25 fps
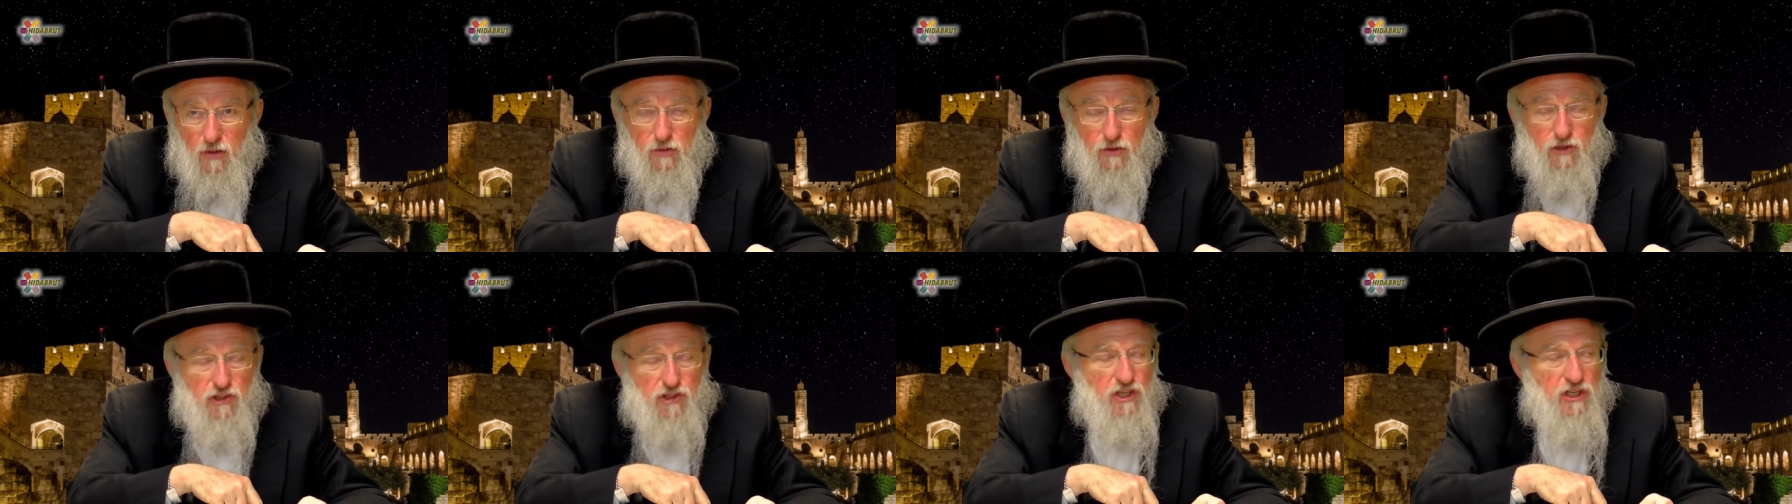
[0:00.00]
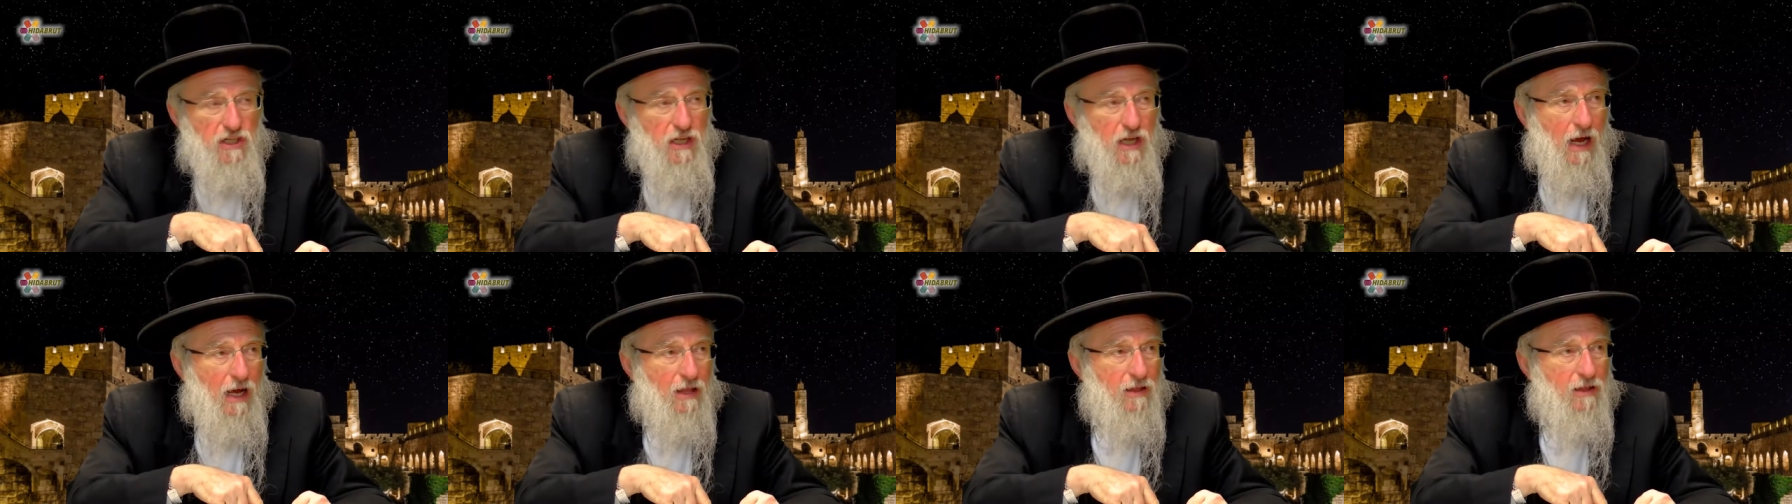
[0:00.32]
the
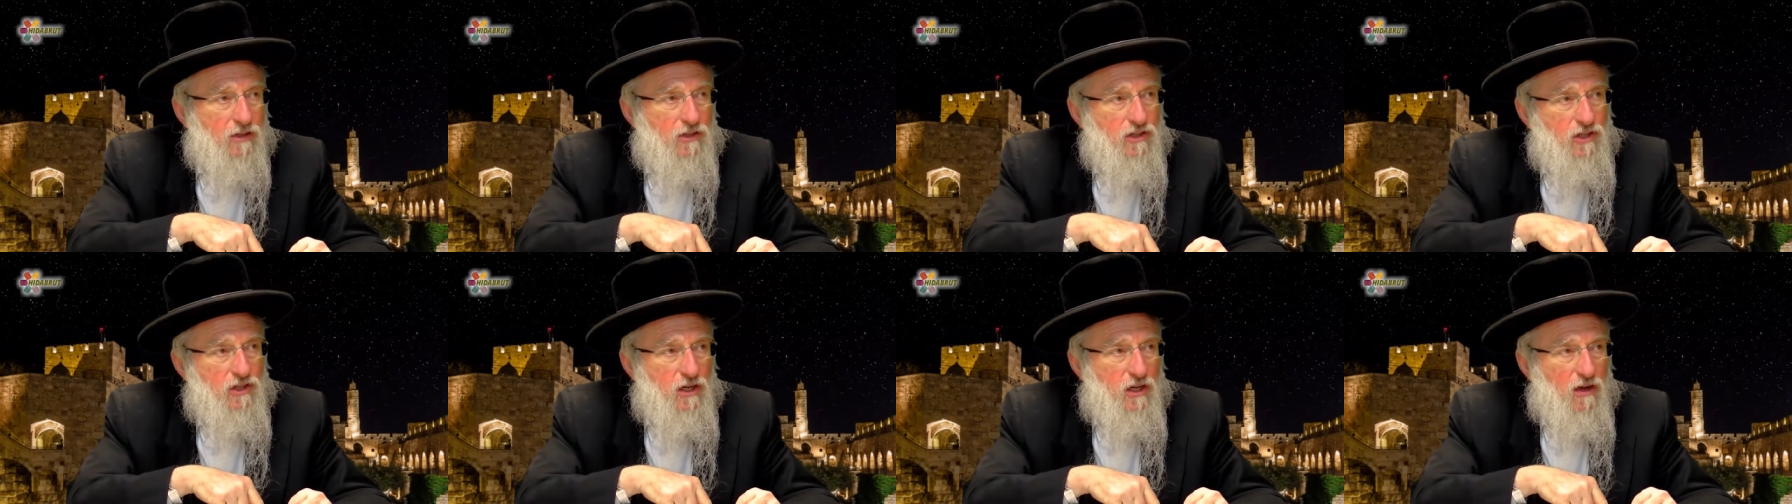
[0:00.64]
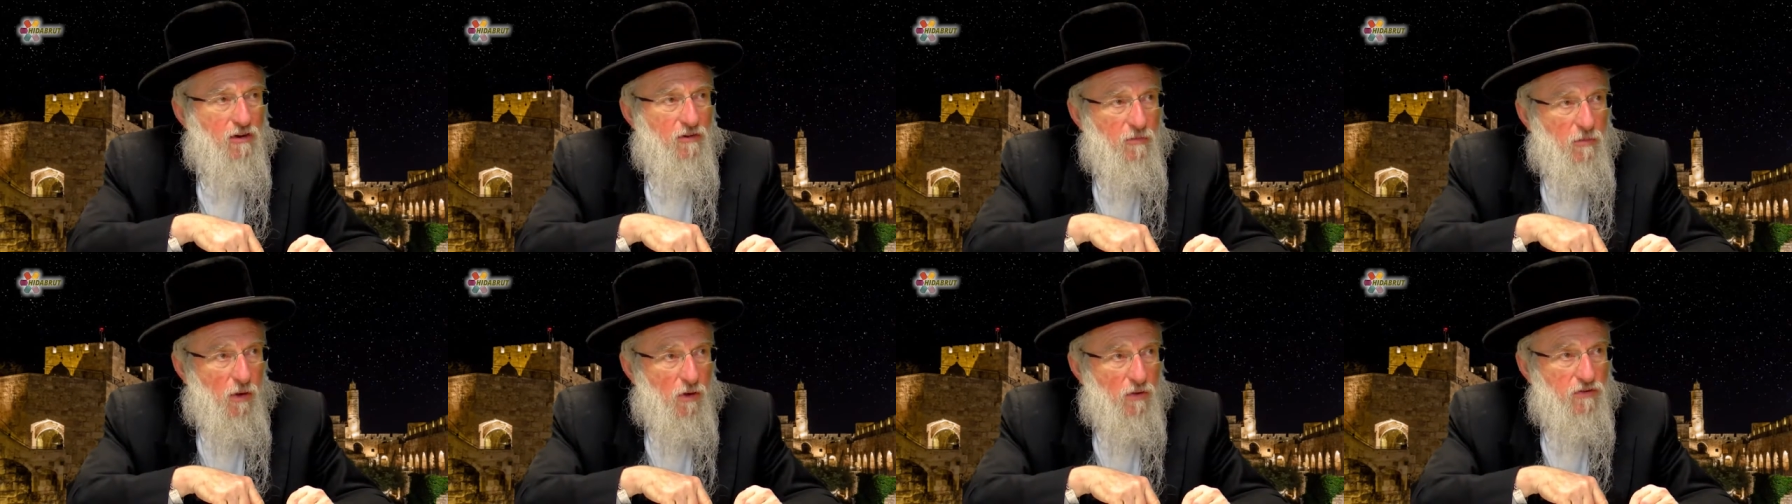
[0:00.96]
genealogy
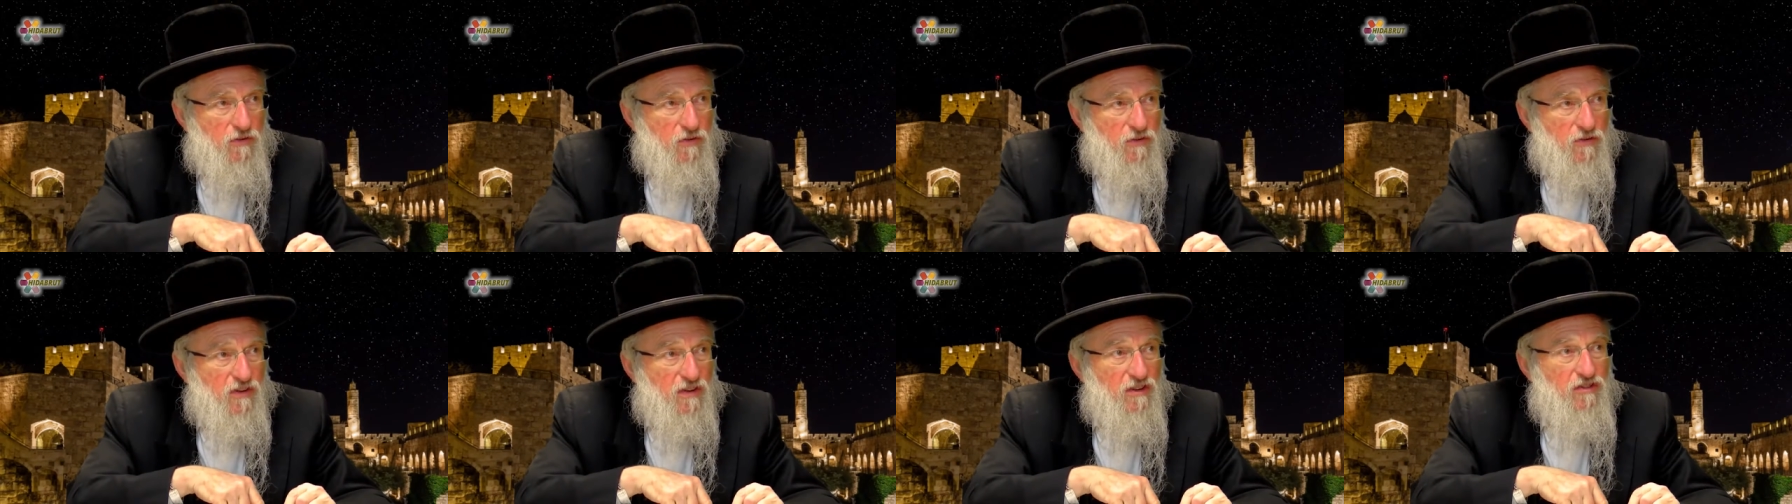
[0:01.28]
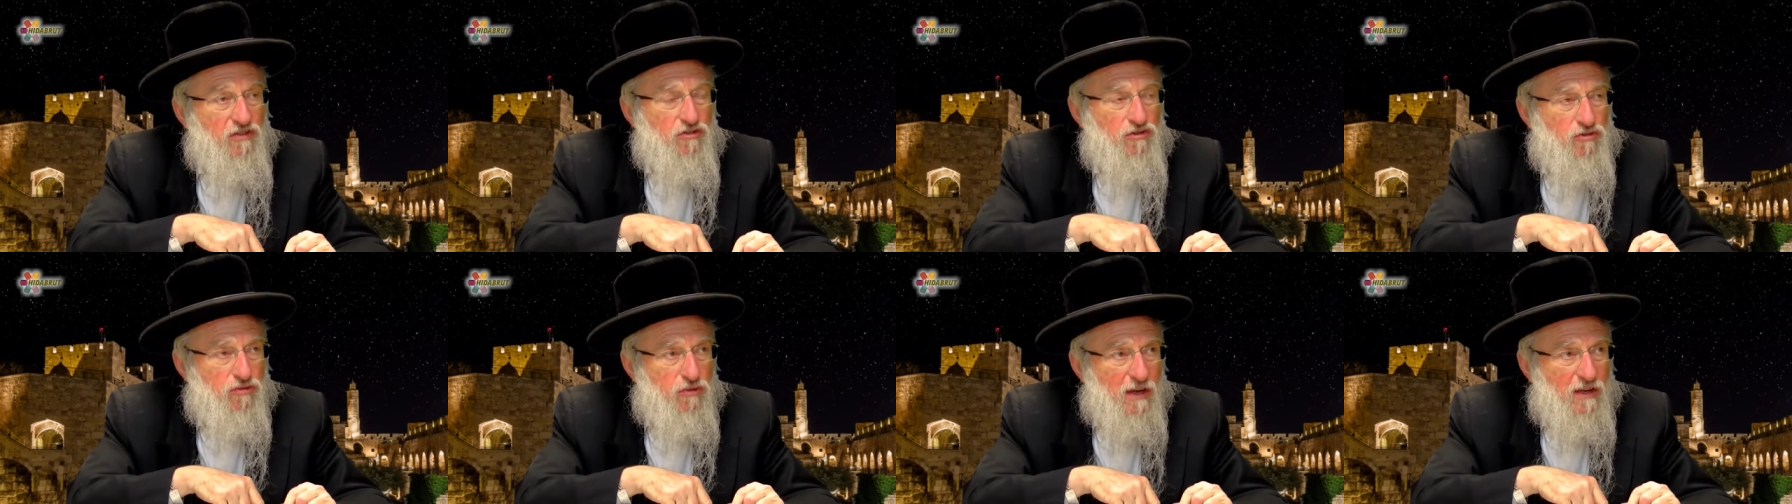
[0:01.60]
of Moses
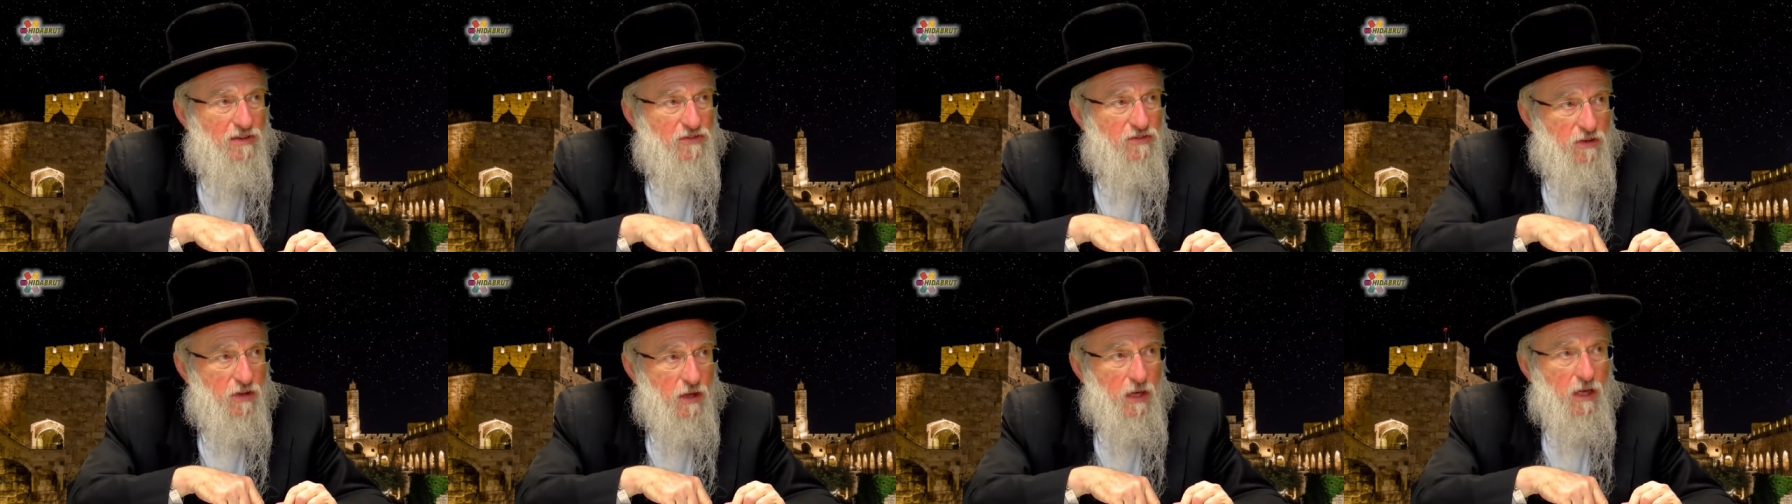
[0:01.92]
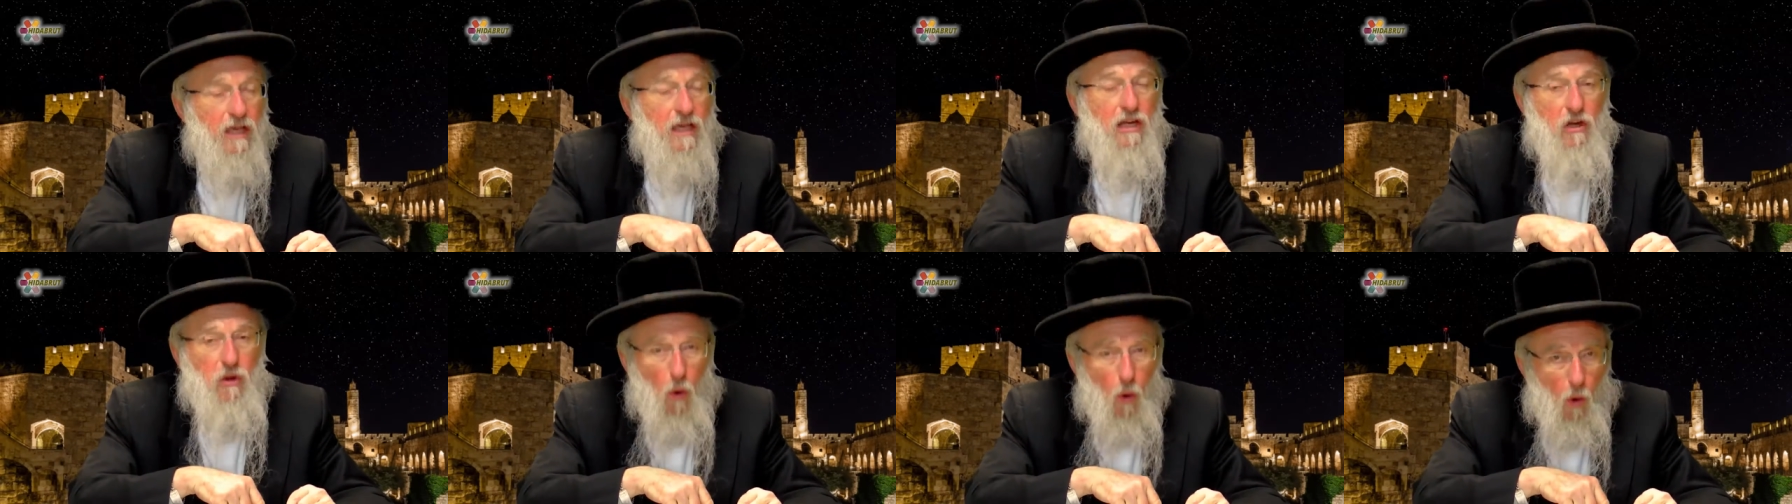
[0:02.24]
is traced
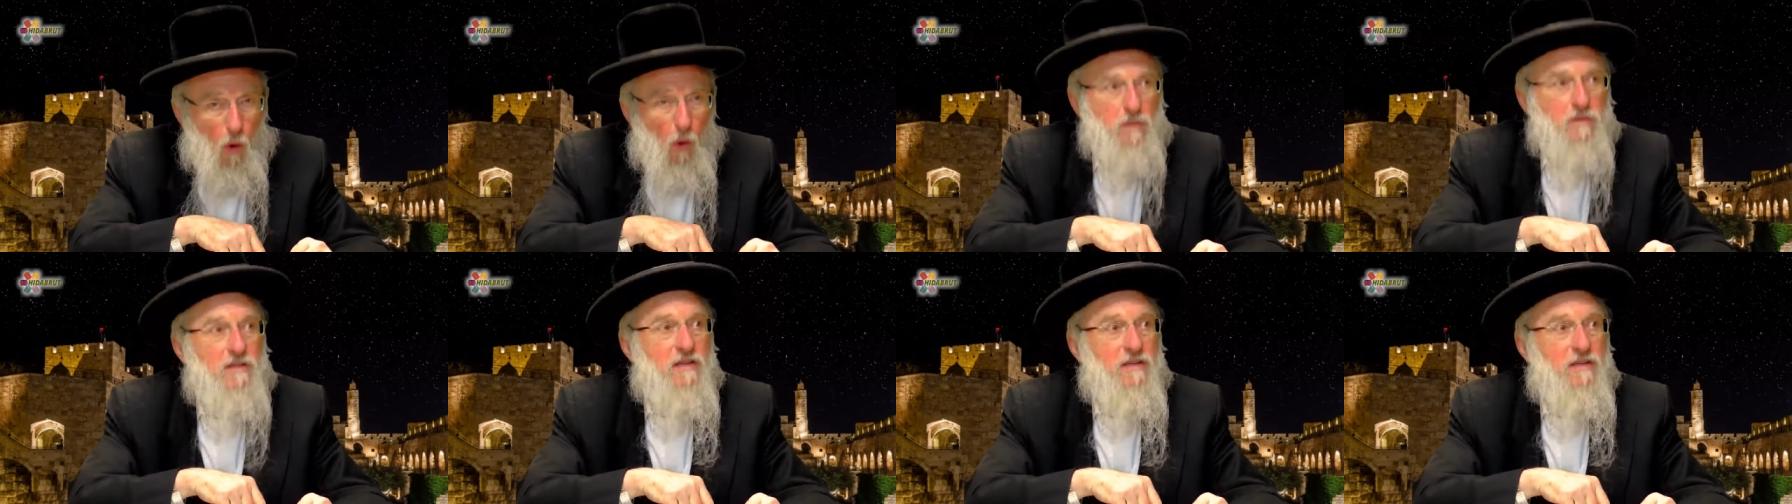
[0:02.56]
in all